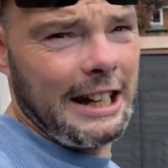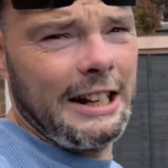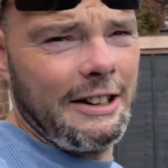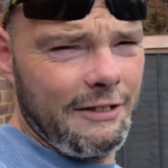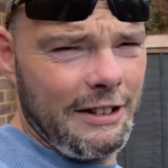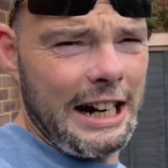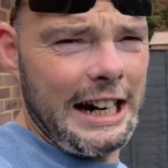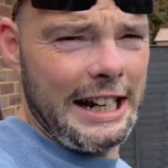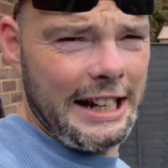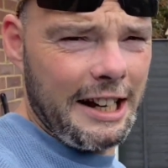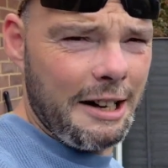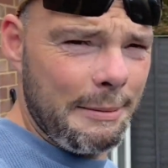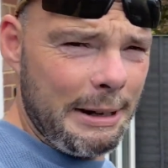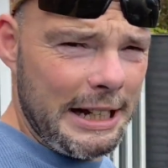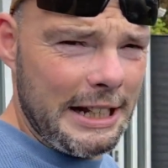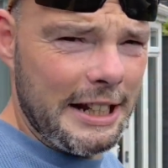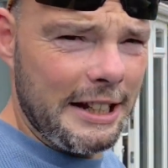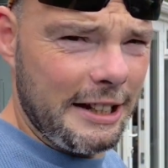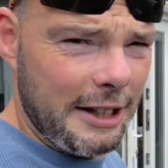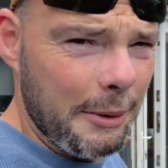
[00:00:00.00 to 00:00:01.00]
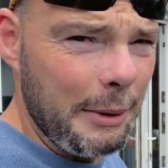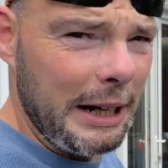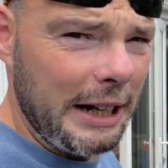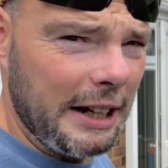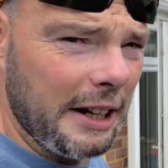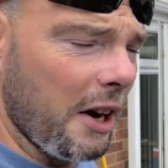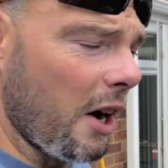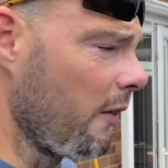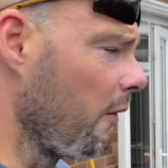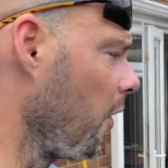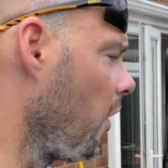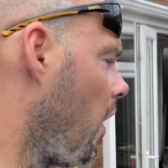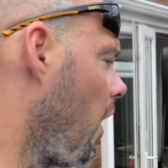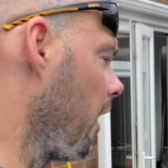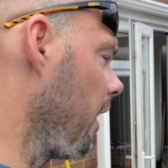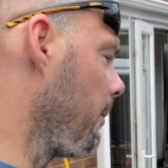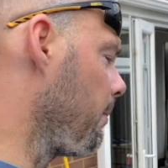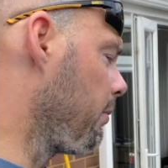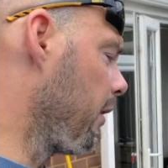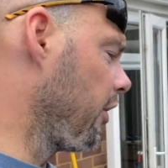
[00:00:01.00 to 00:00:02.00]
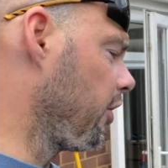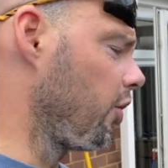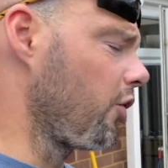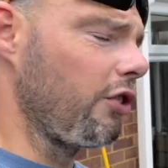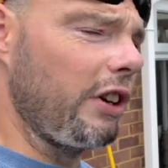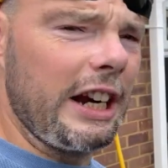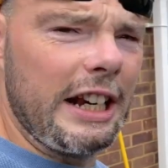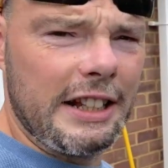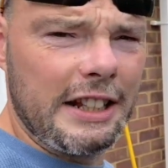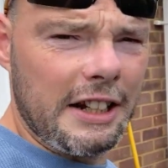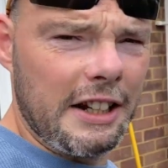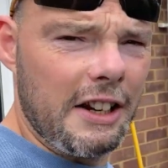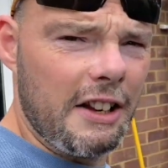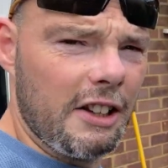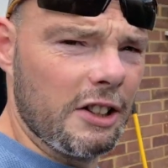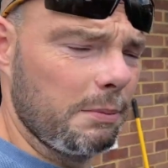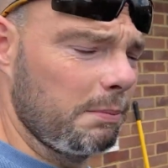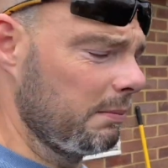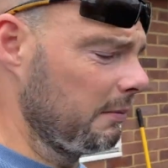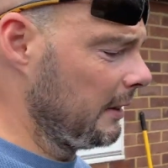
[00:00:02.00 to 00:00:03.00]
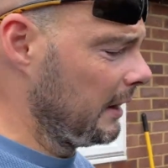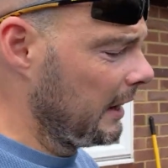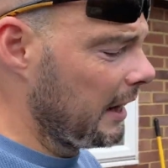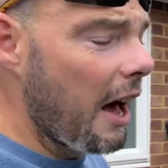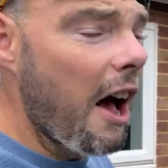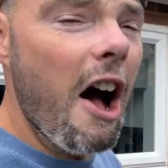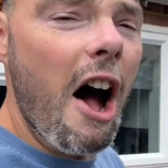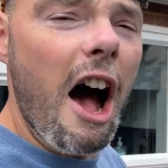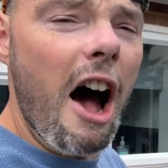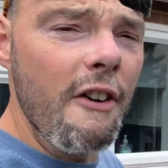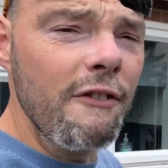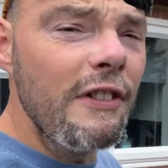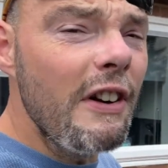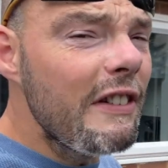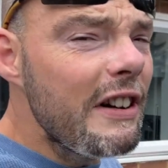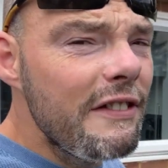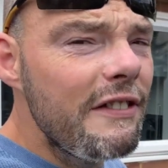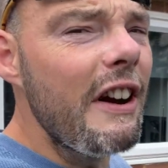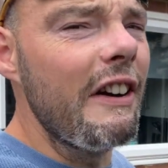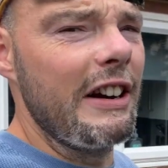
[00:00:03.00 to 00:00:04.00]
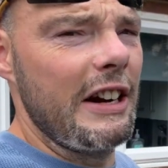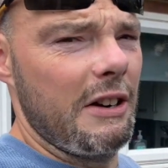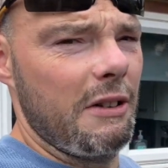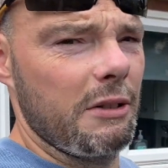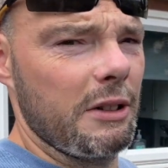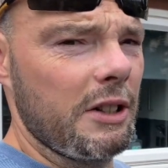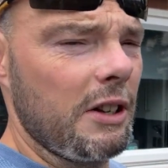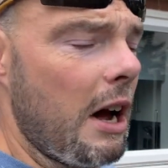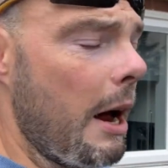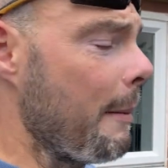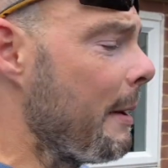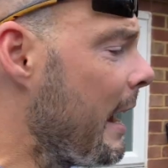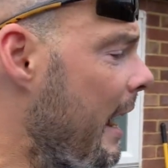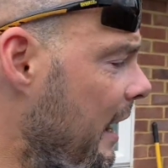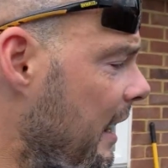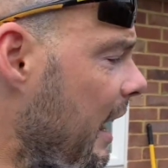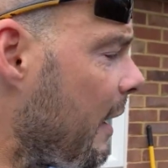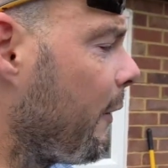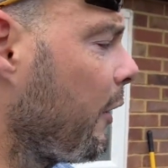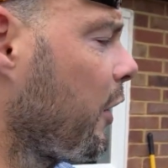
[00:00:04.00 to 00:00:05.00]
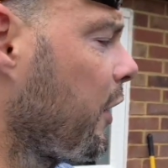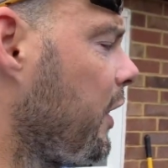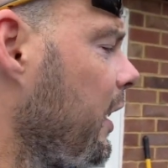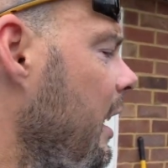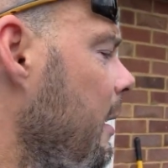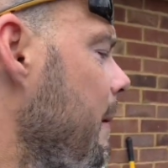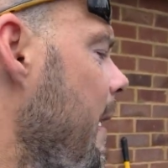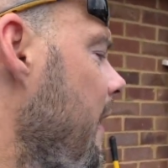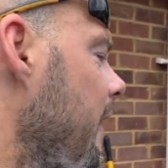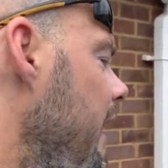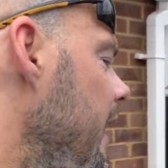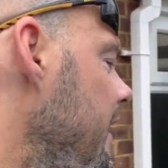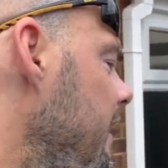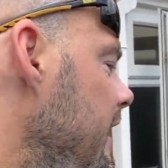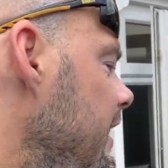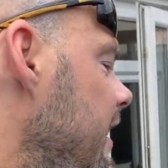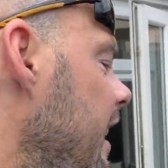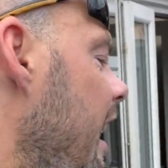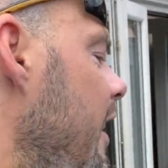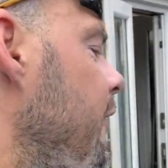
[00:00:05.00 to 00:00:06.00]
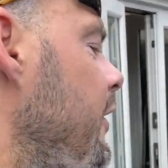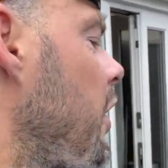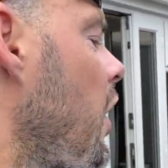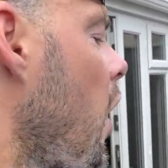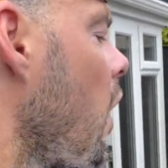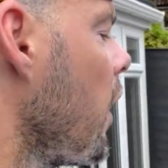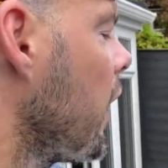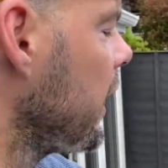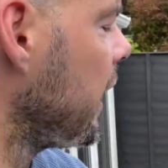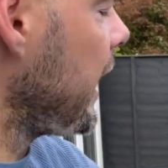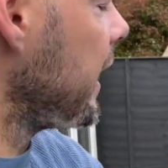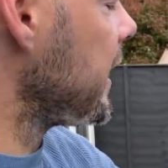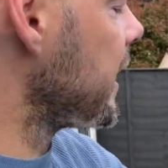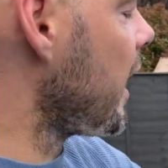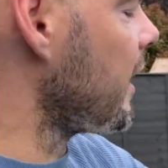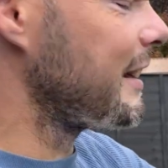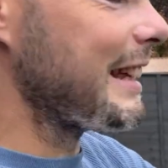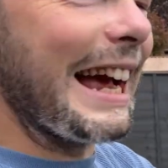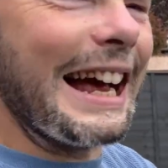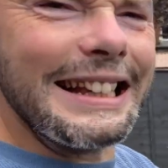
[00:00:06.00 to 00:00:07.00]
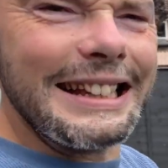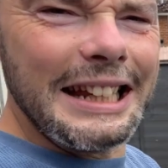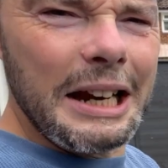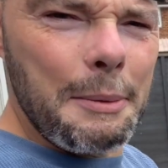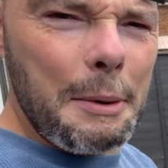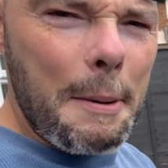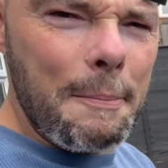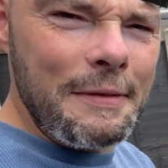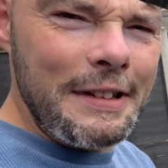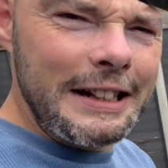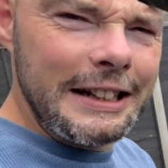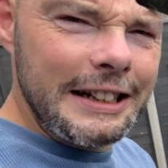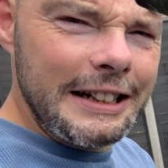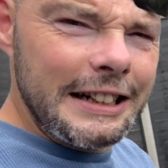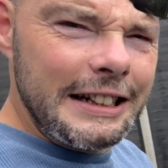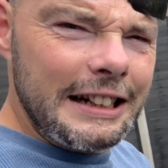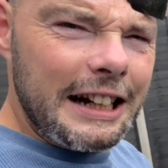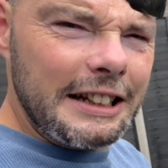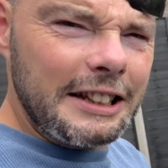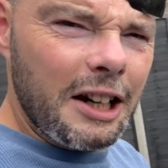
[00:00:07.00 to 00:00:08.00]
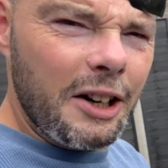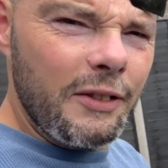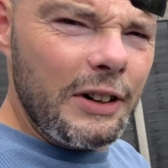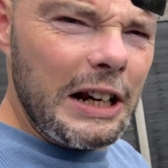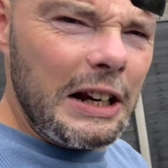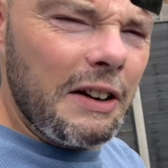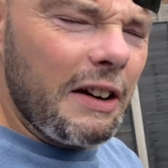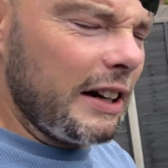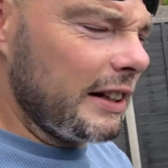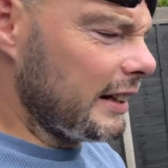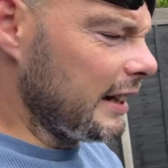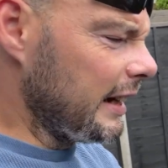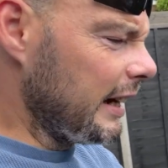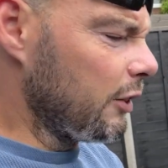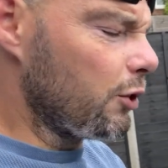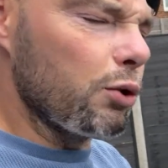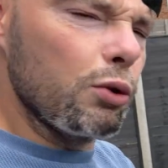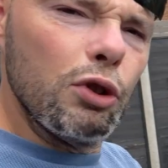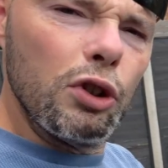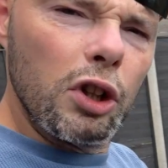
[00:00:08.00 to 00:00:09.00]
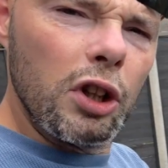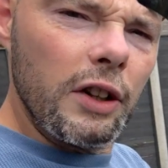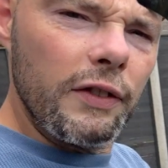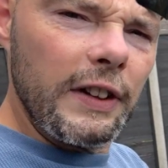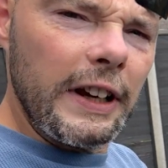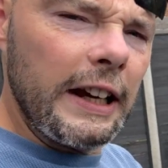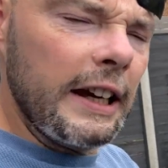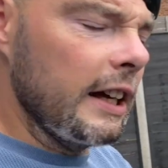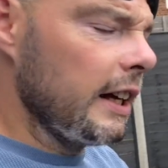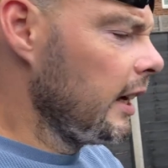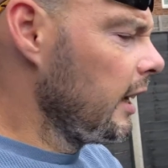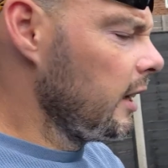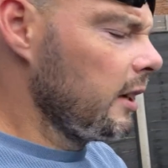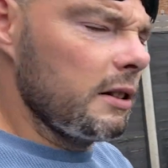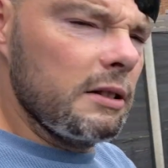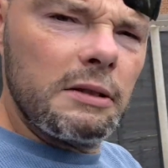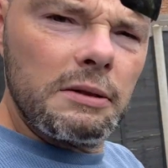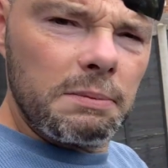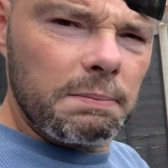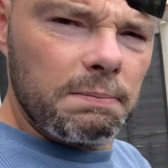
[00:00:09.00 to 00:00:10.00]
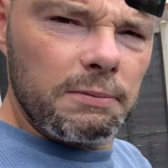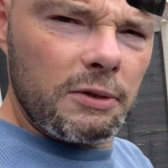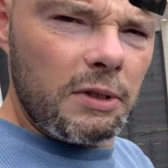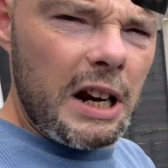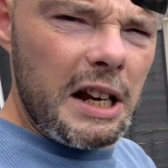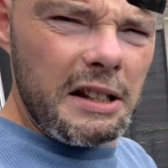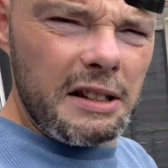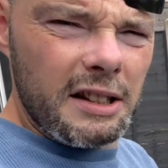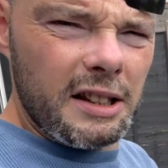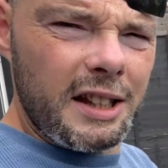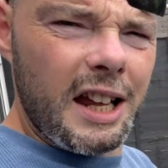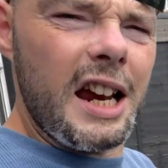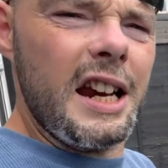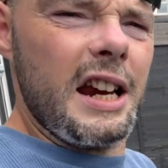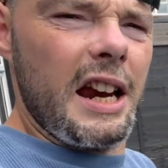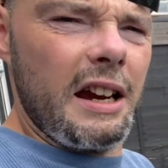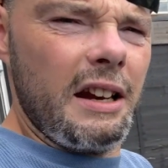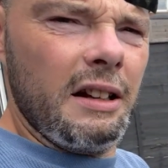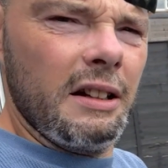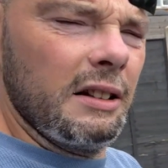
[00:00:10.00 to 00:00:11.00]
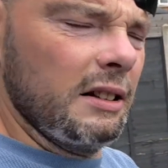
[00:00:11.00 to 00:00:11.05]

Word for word: really, I mean, you ain't gonna go wrong, are you? A pressure treat is gonna last a very, very long time. The other good thing about these is that if you can't look at that and you go, Dad, you know what? I don't really like the natural look of it. Well, great, stain it.